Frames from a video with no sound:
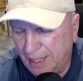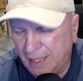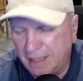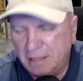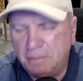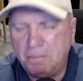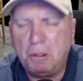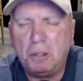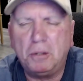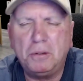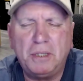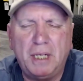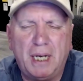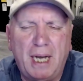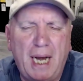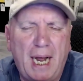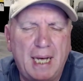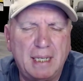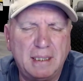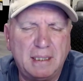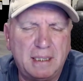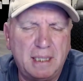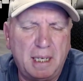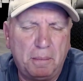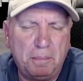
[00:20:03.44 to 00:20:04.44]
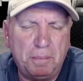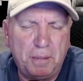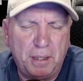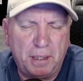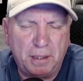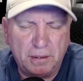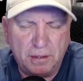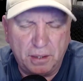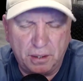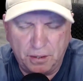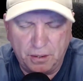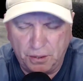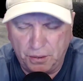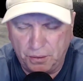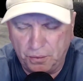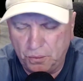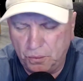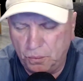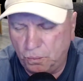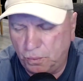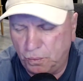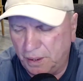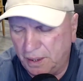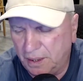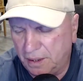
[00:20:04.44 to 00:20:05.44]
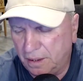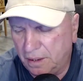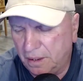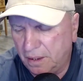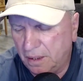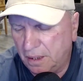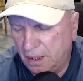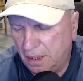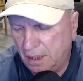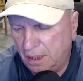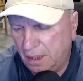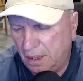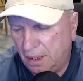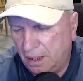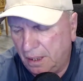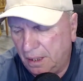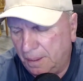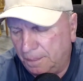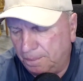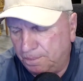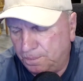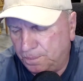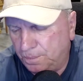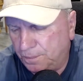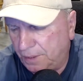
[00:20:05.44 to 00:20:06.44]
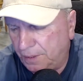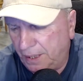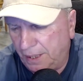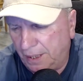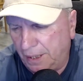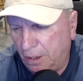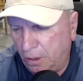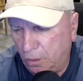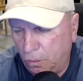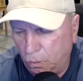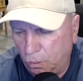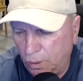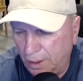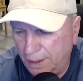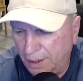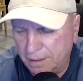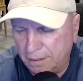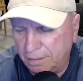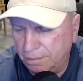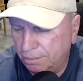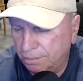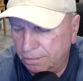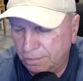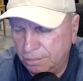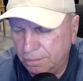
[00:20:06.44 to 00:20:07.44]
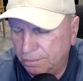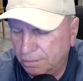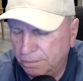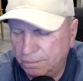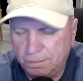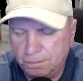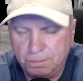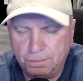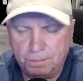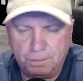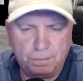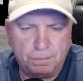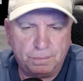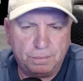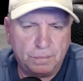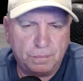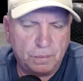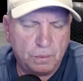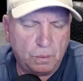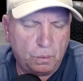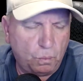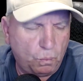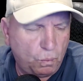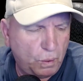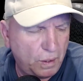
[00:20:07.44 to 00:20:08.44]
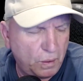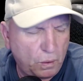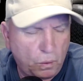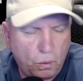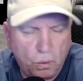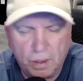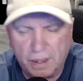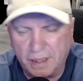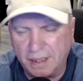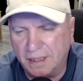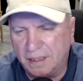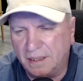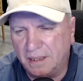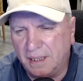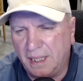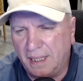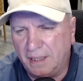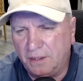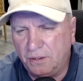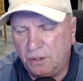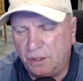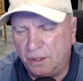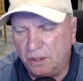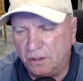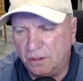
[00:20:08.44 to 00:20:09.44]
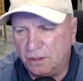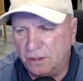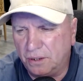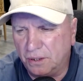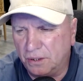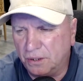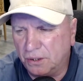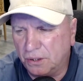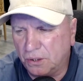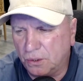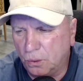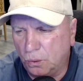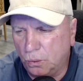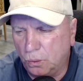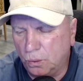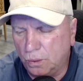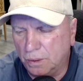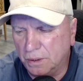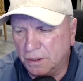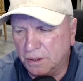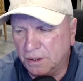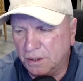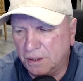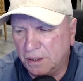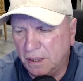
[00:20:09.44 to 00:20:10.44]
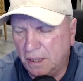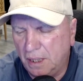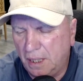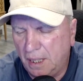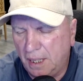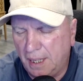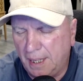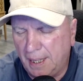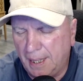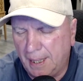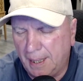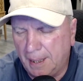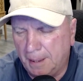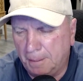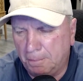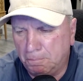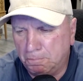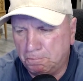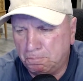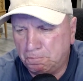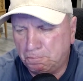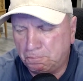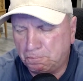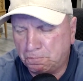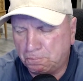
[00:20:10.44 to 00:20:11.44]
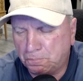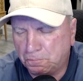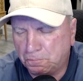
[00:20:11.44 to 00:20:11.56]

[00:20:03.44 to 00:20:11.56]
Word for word: And I suppose it has something to do with, you know, what what organizations the schools um,